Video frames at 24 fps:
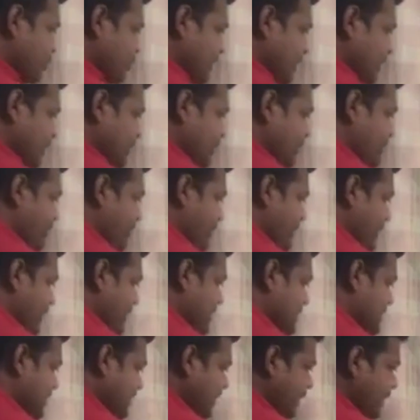one
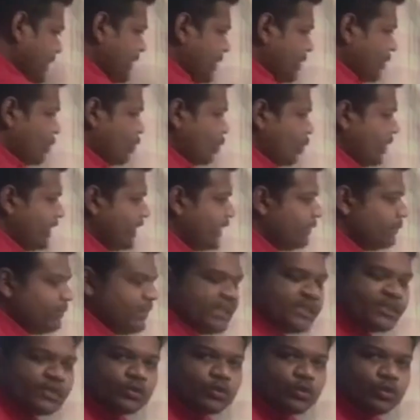is the Golden
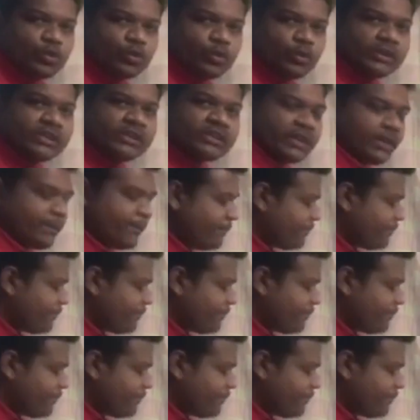Beach, Odisha.